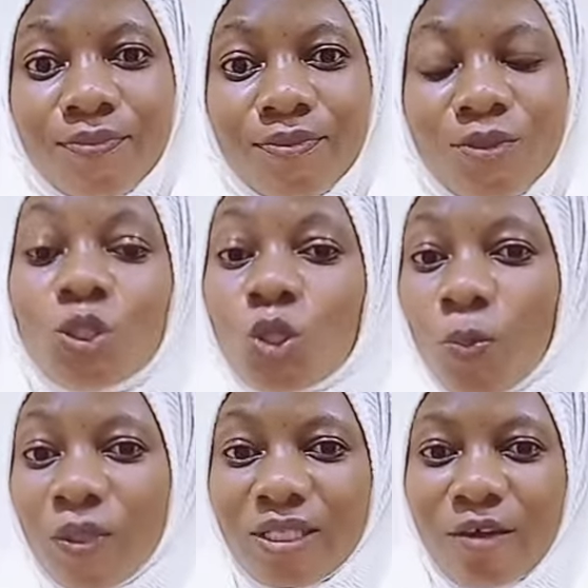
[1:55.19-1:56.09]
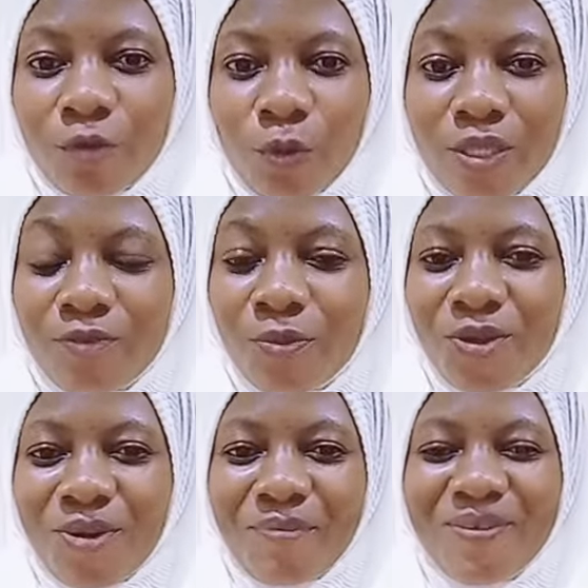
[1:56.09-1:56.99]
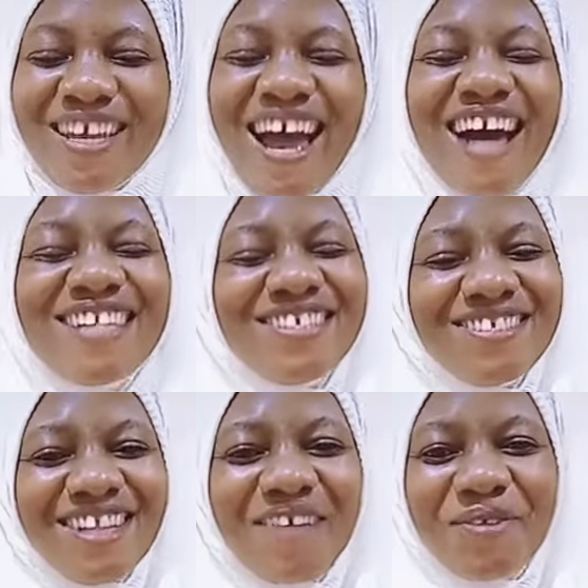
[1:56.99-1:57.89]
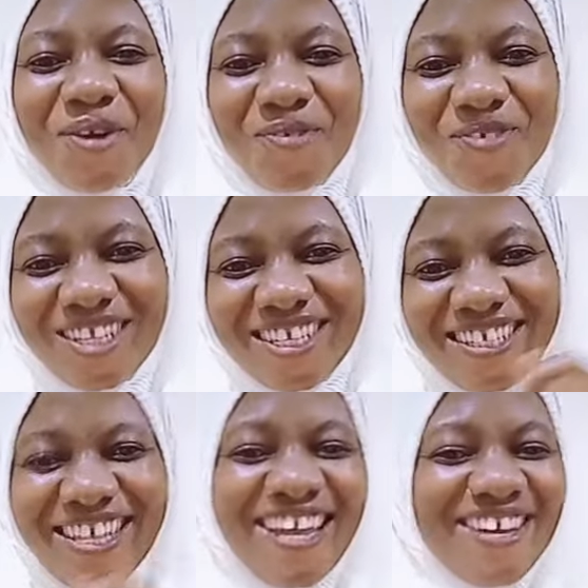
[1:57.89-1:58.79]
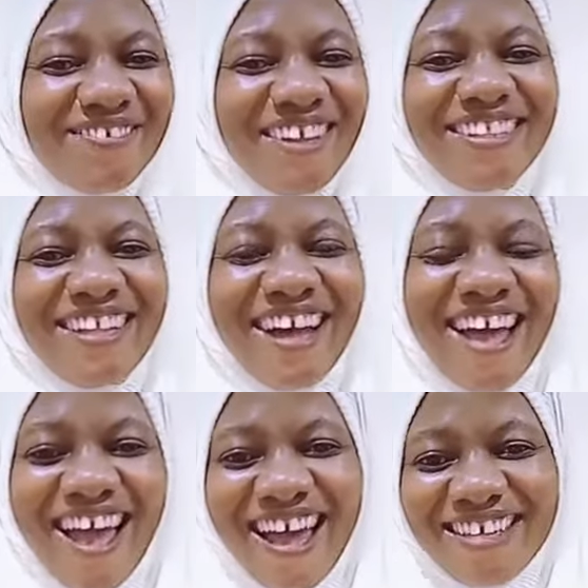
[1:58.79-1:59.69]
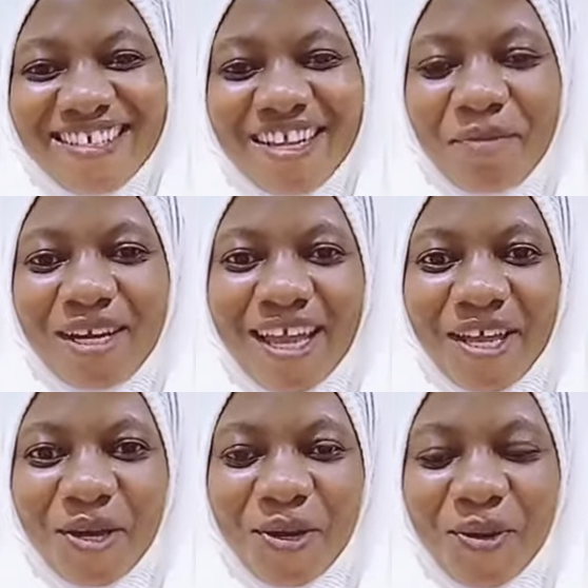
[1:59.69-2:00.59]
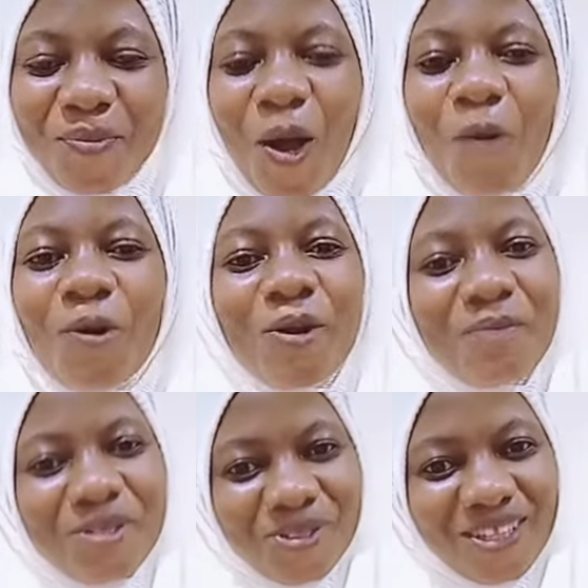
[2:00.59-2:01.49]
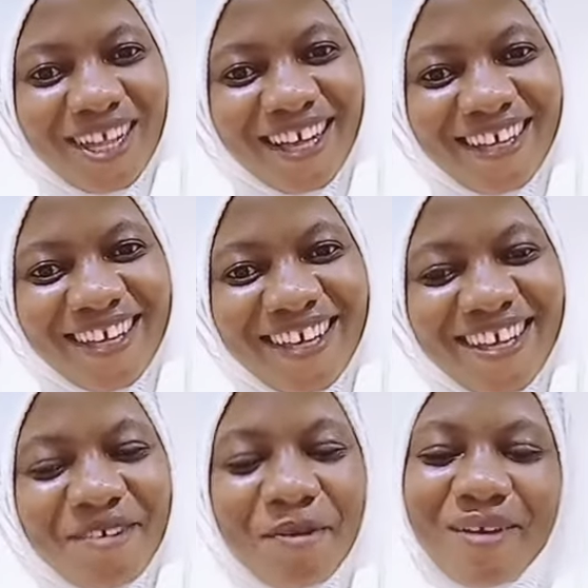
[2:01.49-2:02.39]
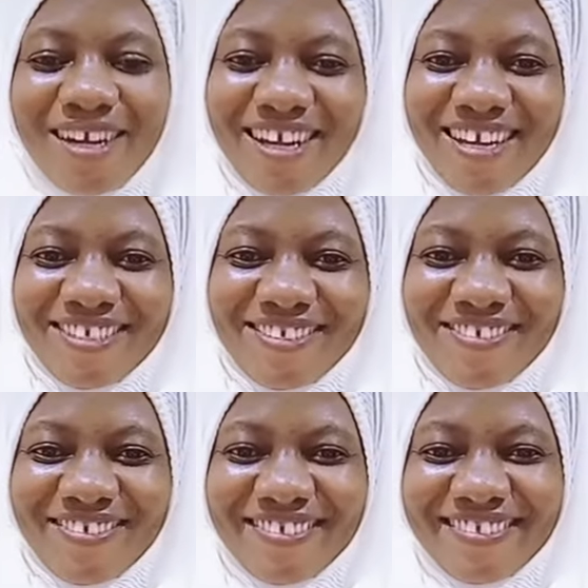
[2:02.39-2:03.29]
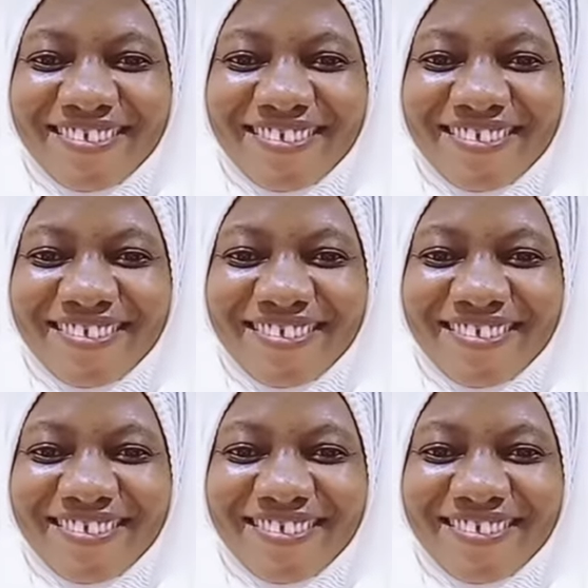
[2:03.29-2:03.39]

To scoop yourself your words from your Rabbi. I do love you all for the sake of Allah. Assalamu alaikum wa rahmatullahi wa barakatuh.